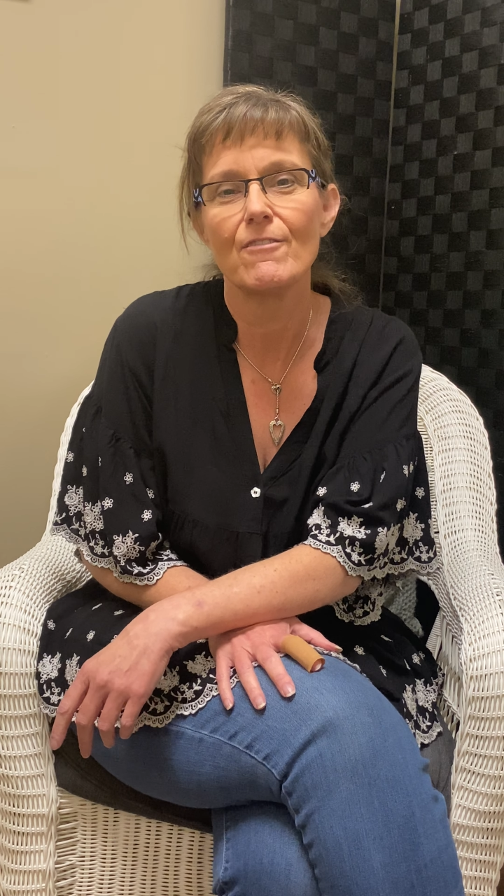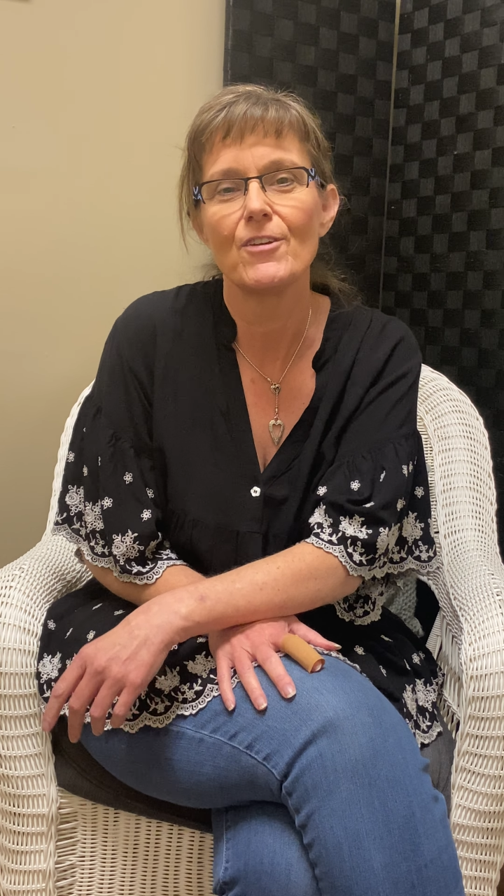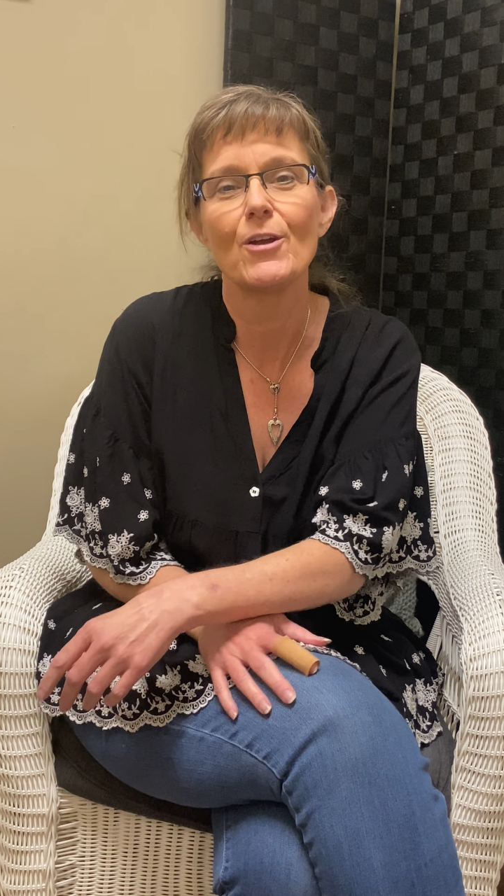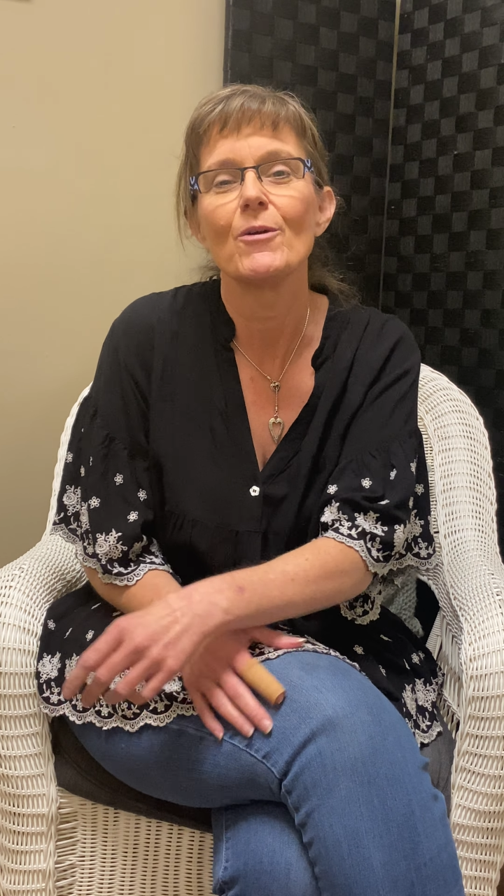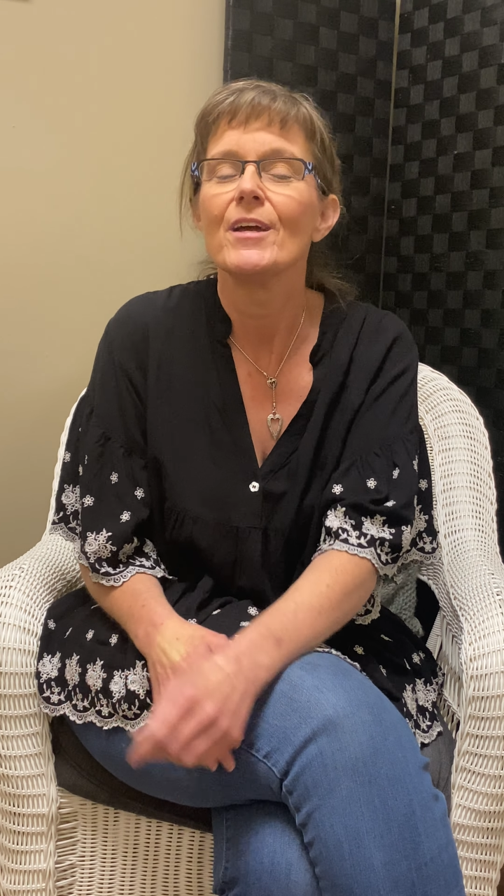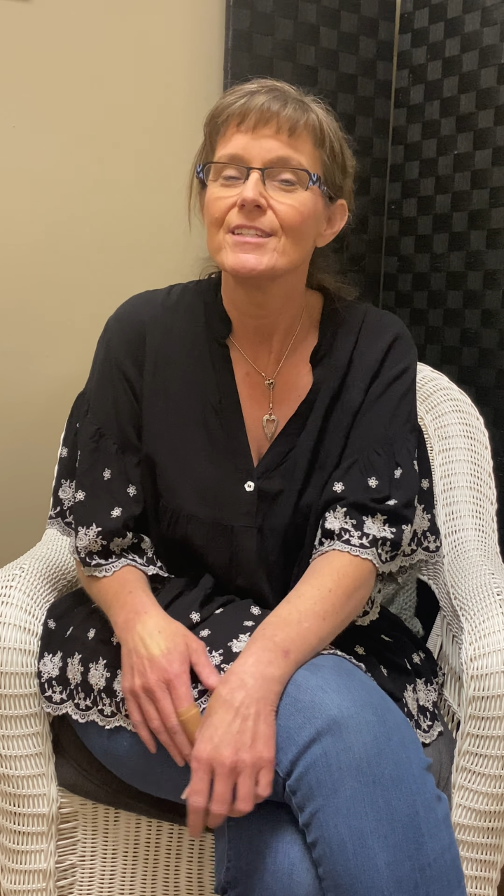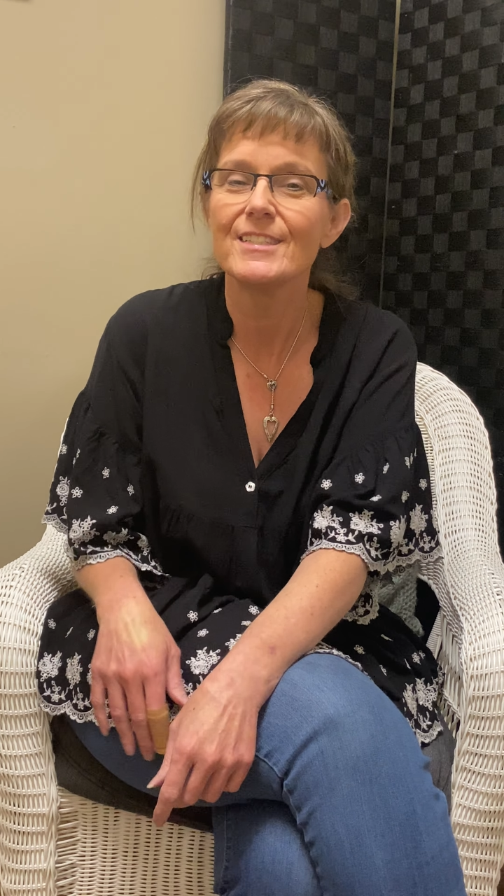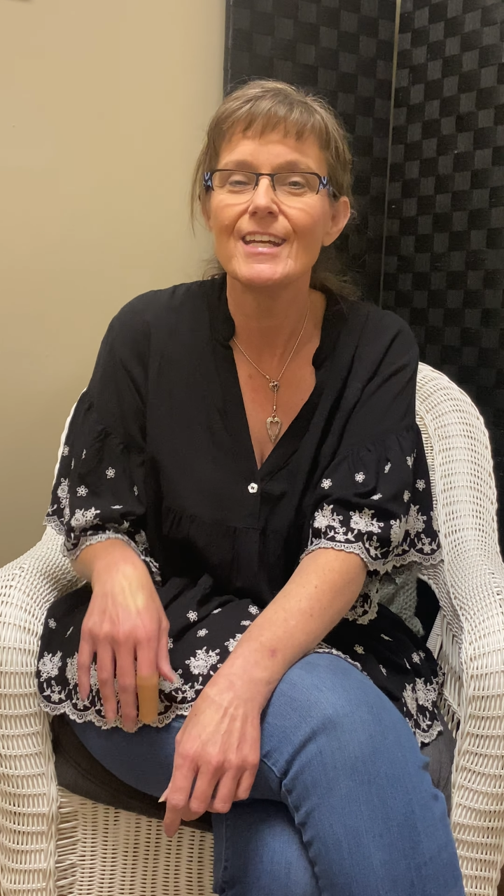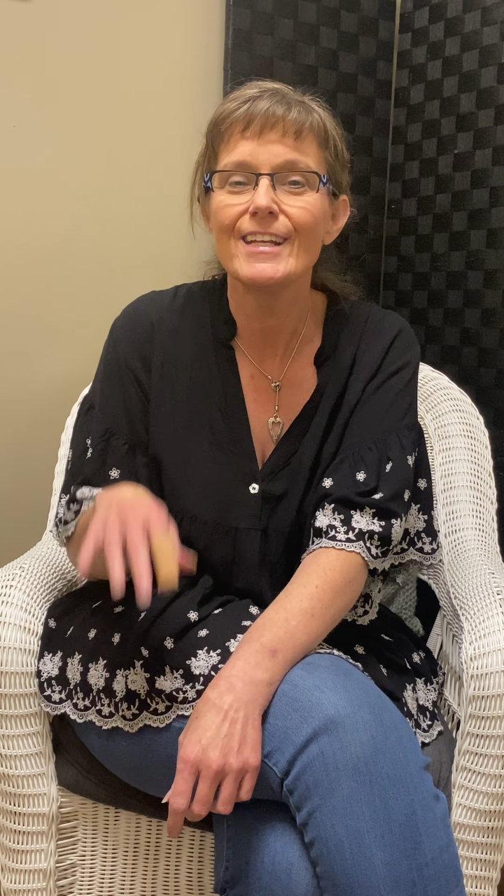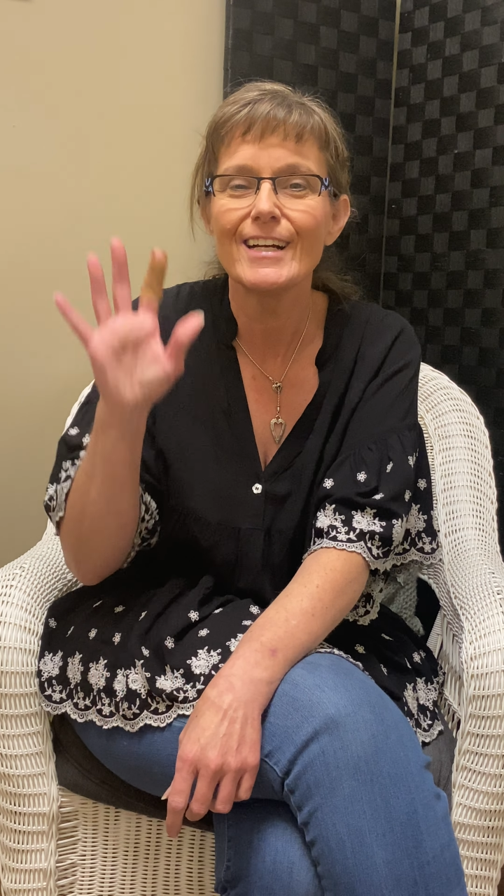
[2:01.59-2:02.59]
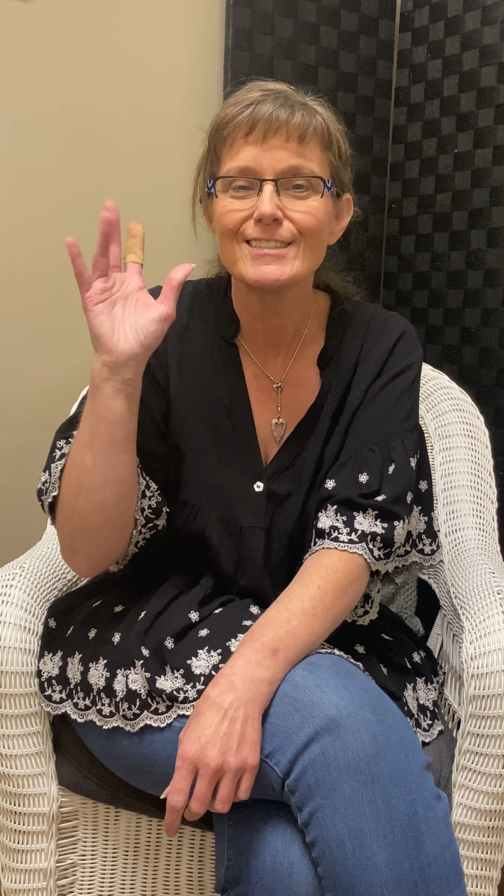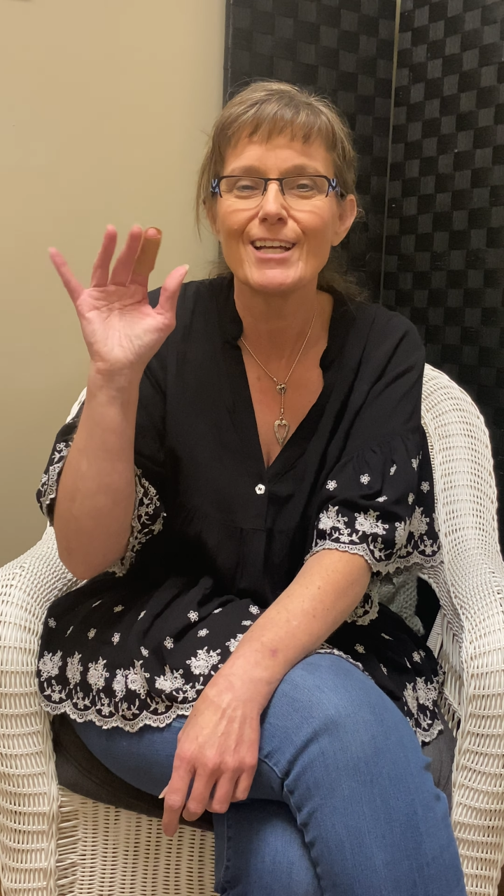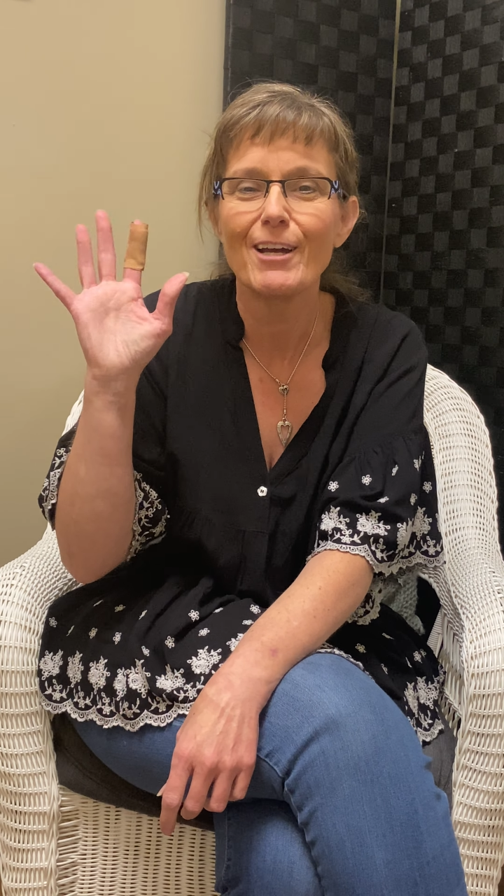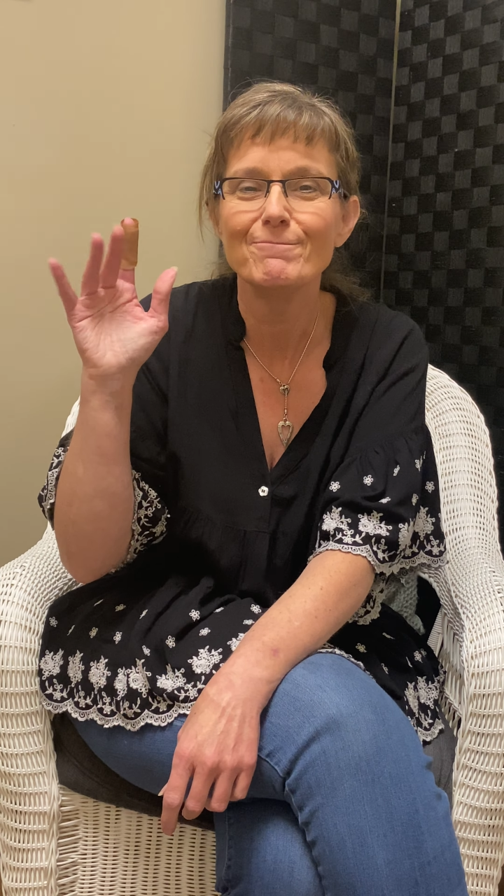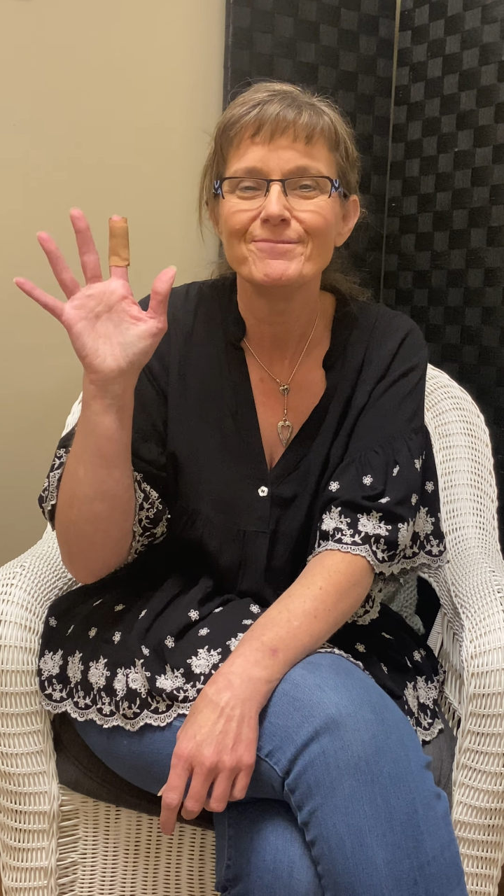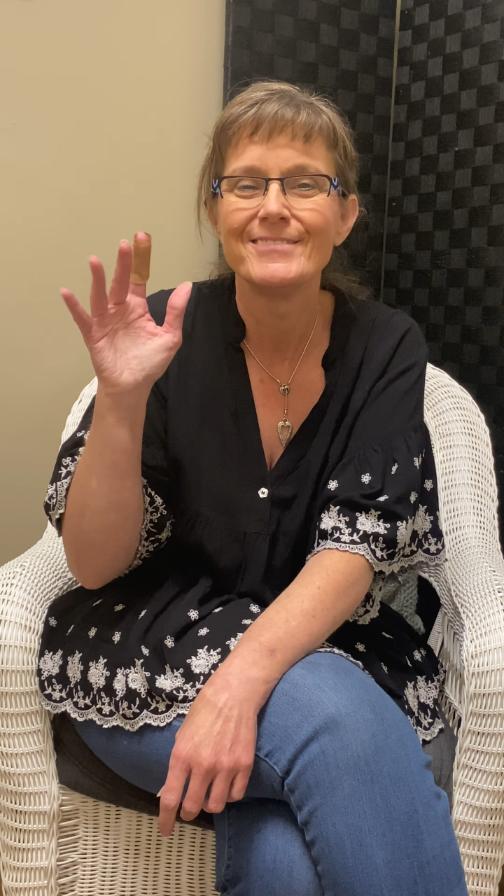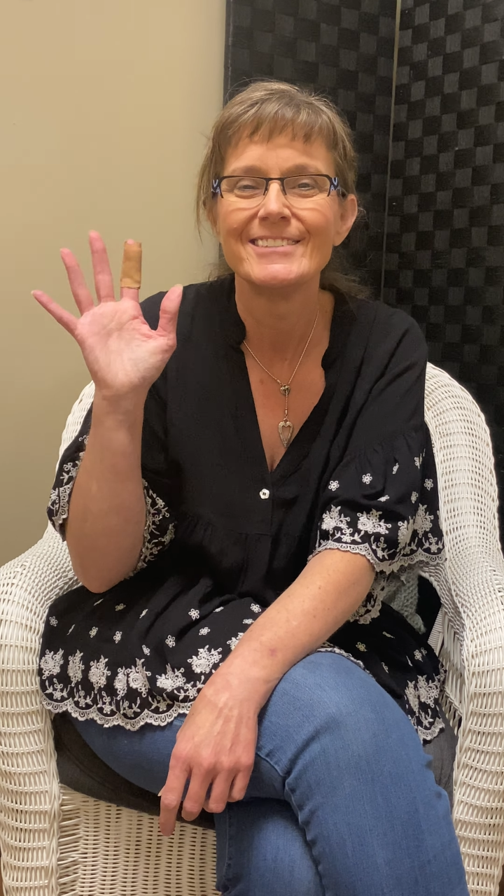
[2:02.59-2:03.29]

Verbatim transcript: of you. See you next time.